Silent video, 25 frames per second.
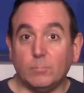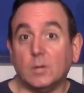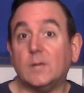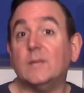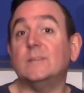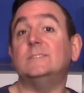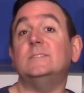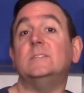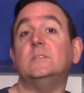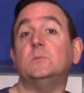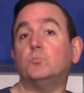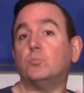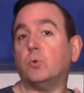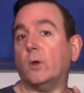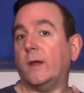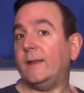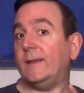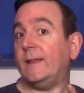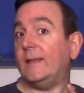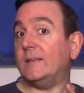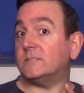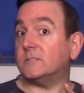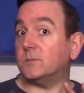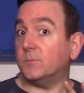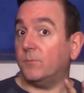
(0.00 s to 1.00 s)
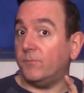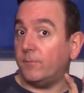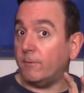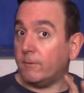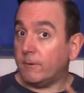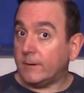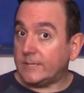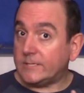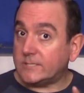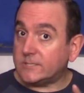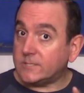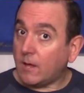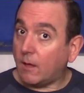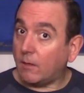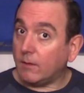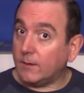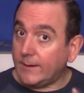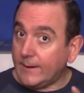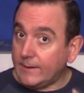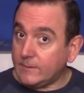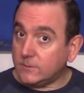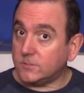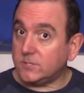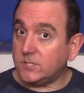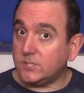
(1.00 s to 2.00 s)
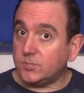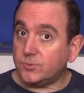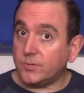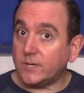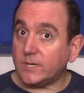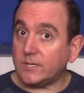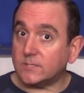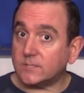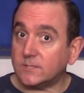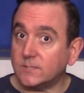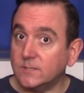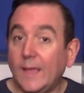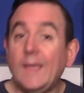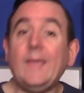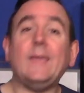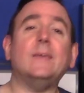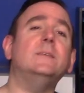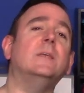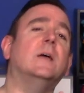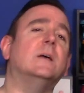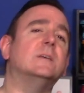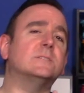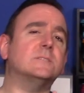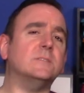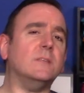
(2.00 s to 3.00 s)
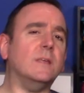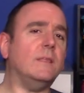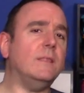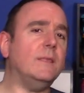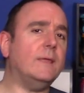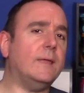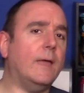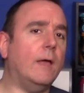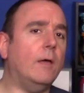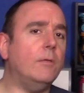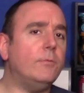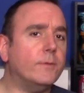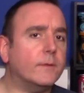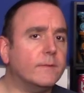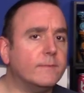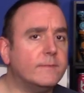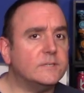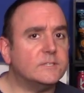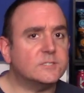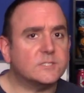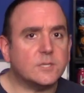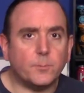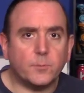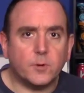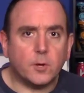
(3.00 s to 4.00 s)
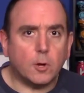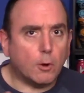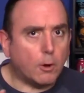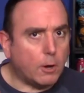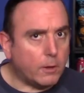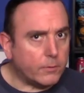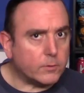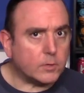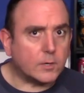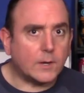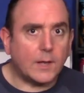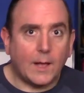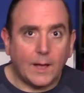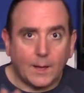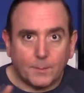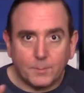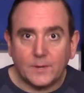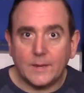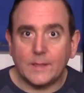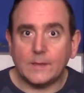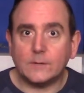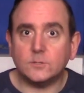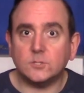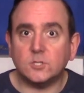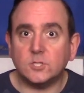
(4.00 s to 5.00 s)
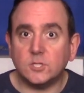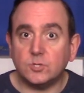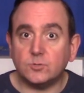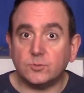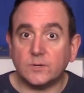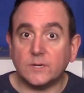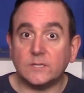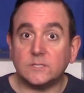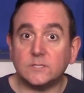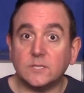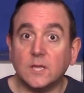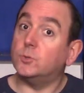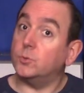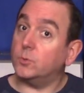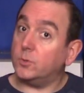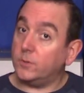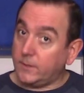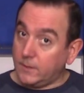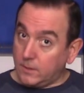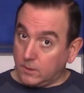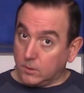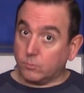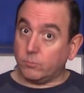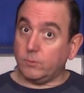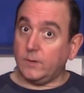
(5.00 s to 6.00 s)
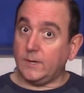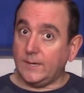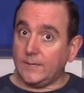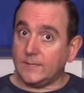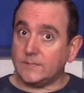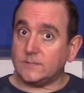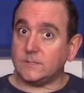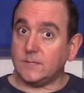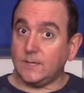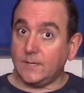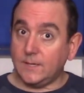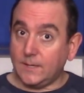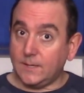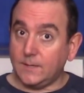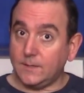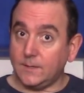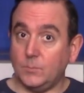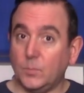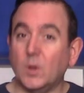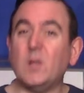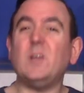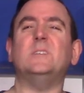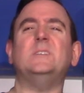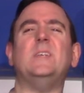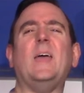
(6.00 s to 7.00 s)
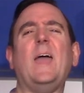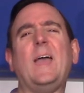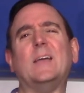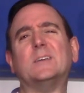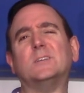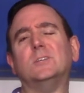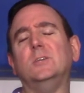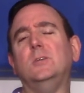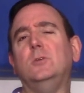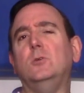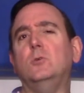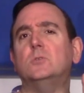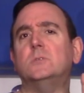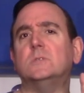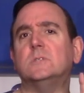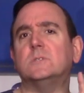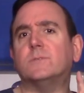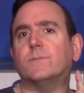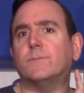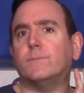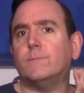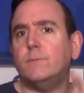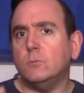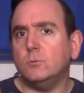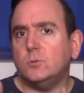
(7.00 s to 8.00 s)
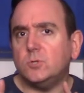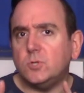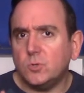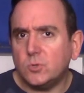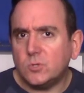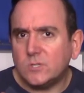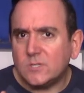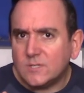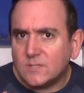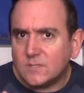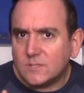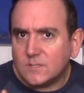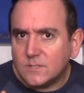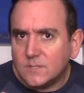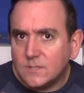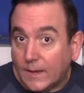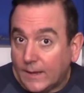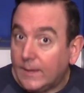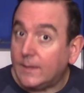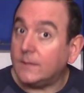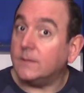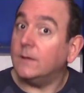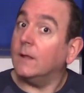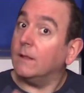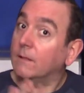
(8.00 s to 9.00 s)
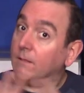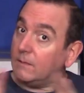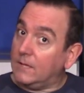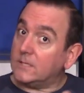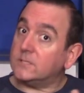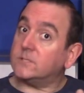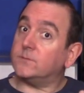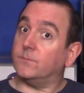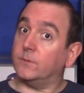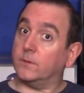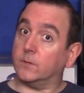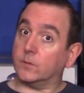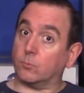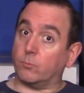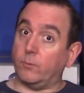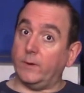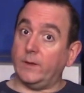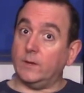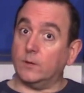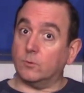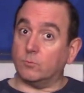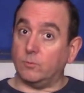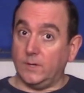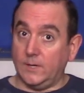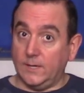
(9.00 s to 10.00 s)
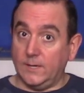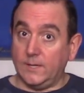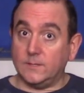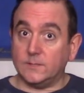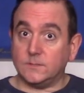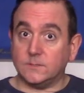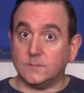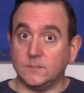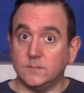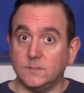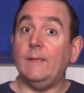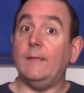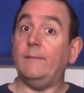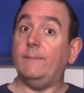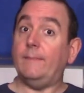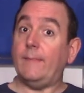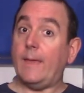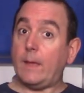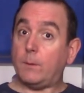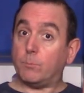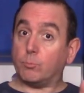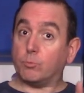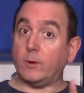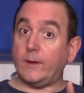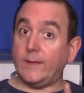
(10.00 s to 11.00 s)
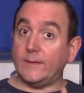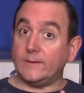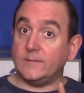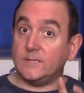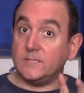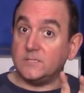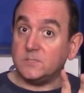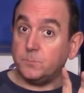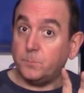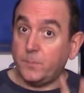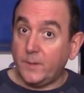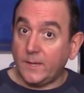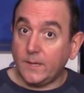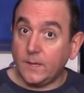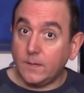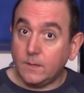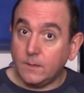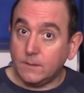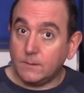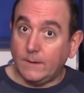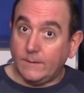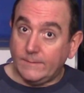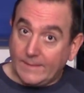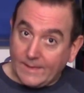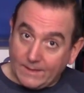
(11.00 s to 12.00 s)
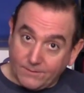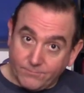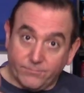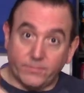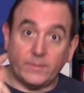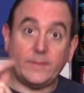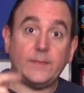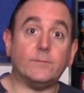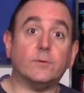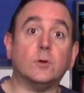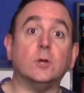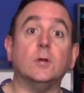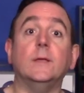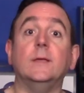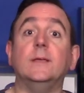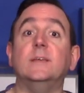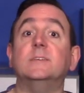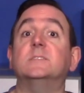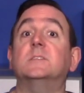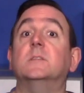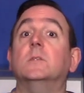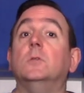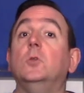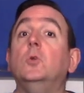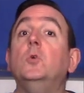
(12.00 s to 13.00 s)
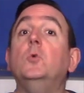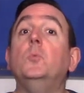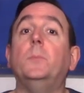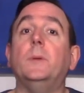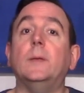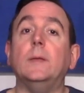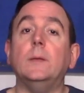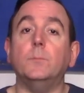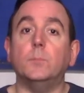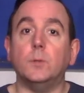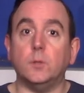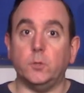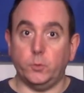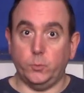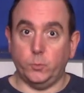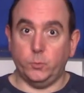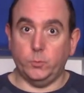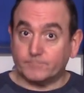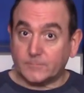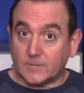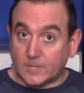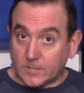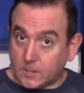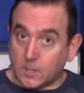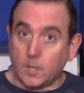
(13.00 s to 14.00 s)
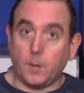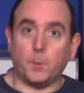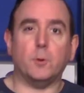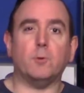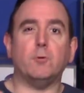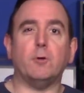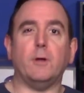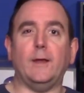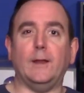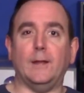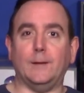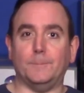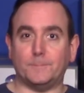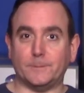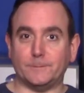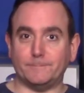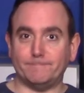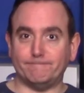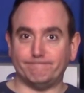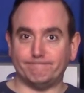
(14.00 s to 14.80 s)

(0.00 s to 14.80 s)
because this brand has some very solid energy drinks and slightly healthier than some of your other common energy drinks due to the ingredients in it, because it actually uses fruit juices and lots of other great ingredients. And that brand is Bing, and that flavor is the new Bing Blue. Coming right up.